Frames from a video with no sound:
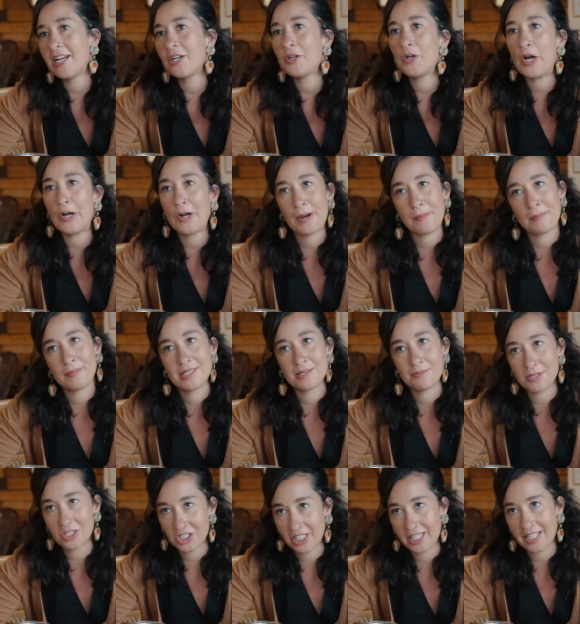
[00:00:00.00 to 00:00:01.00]
and Grand Rapids,
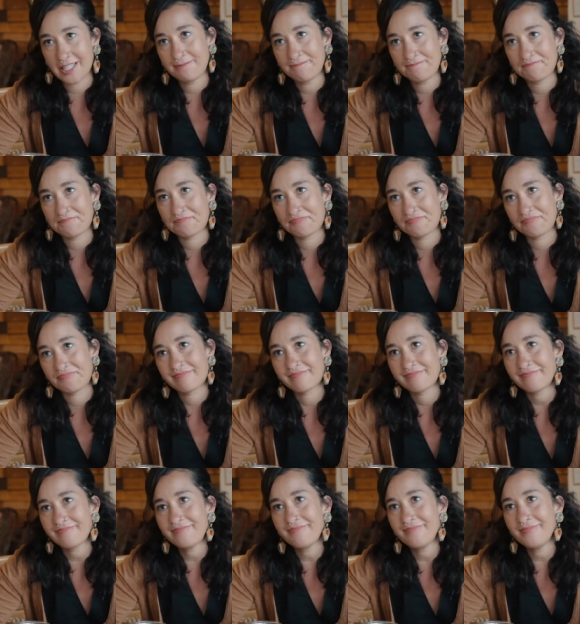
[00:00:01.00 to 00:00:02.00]
Michigan.
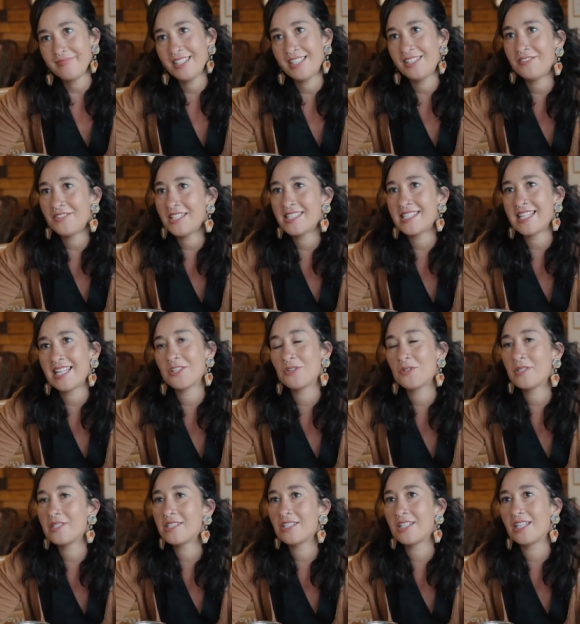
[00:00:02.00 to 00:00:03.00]
Lived in St.
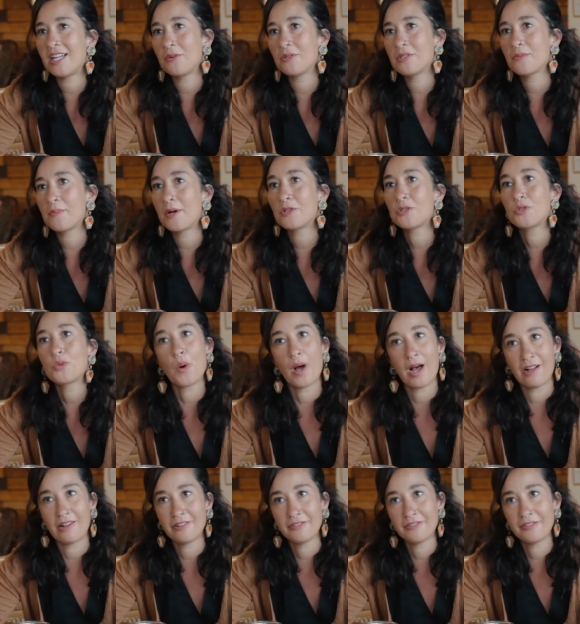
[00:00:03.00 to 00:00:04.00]
Louis till I was about
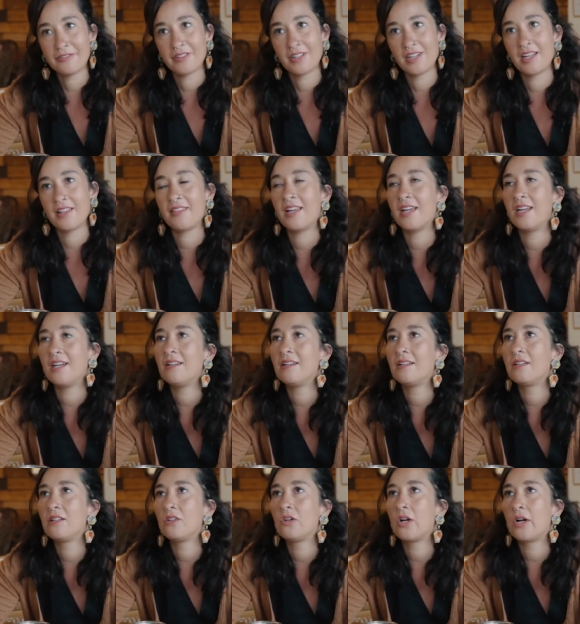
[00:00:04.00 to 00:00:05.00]
12, and then
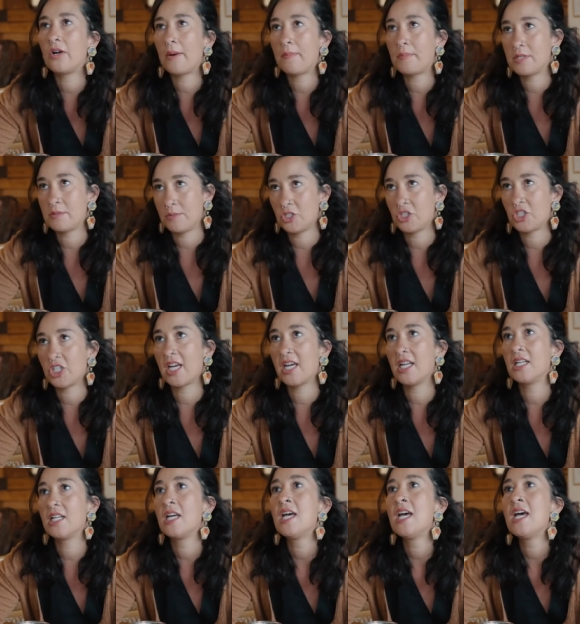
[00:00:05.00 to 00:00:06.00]
Grand Rapids,
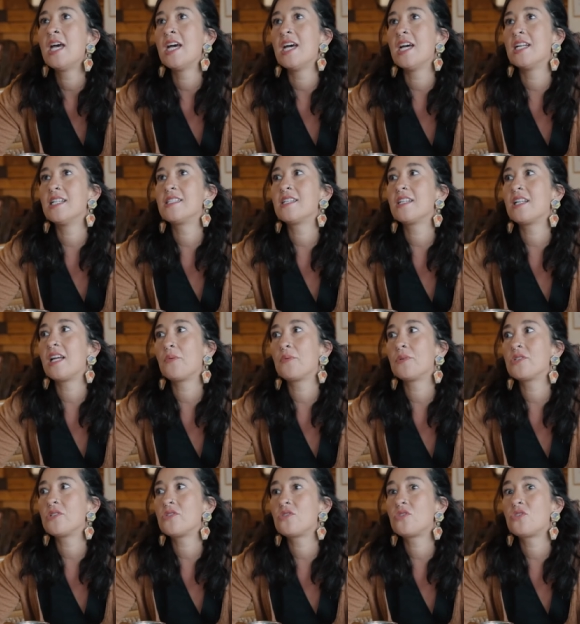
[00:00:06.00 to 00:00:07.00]
Michigan, until I
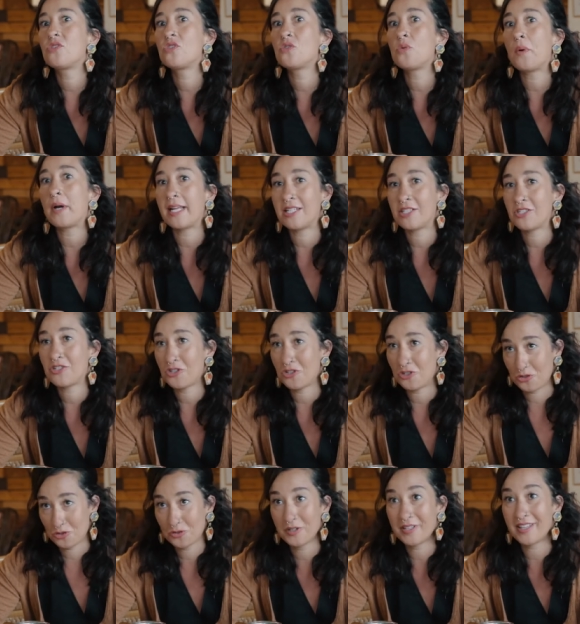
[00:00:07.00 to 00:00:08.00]
was
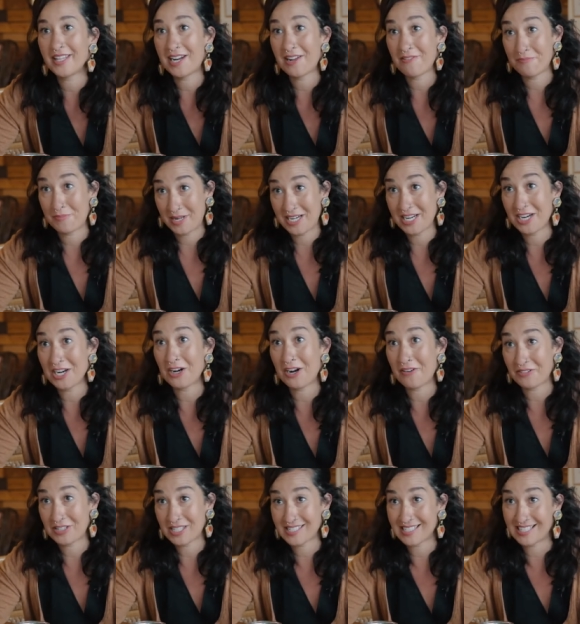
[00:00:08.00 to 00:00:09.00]
22, and then have been here
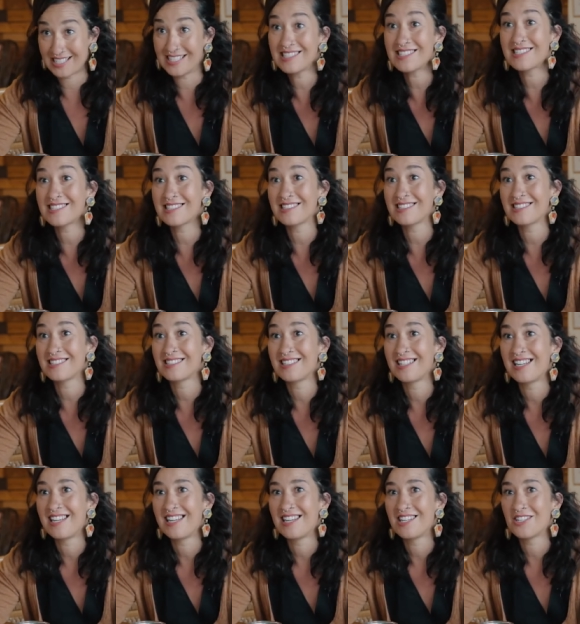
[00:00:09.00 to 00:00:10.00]
ever since.
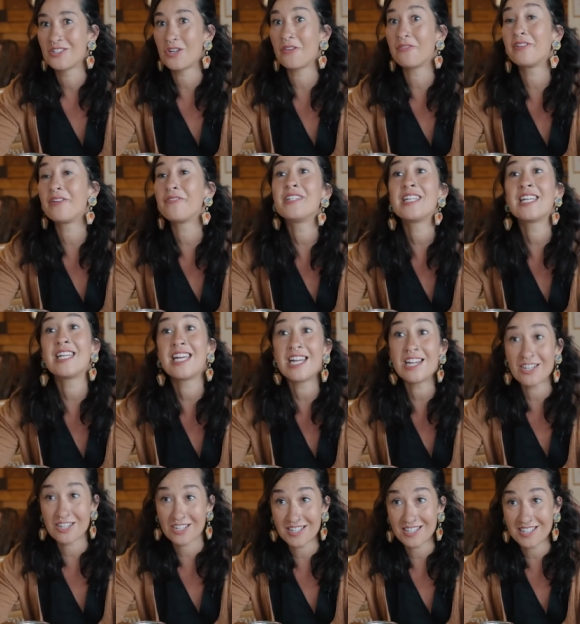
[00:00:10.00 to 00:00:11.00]
So I've lived
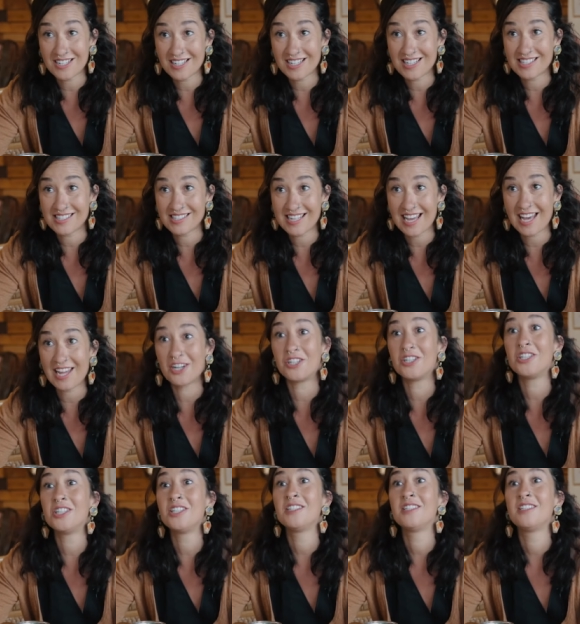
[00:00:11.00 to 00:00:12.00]
here in
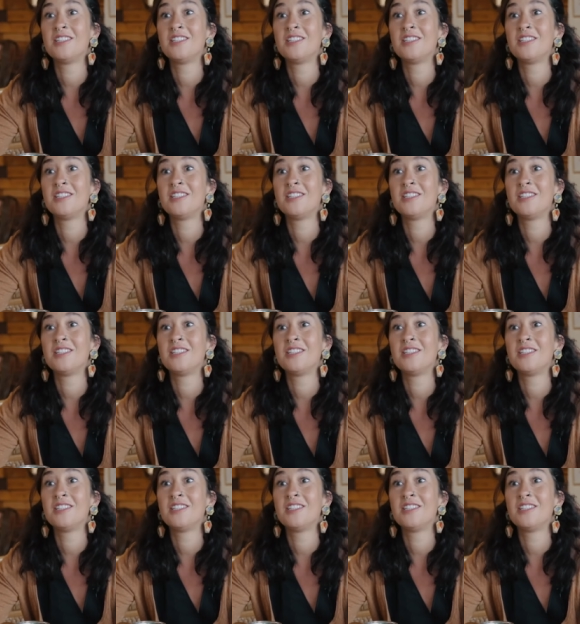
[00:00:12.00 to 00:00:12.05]
Seattle,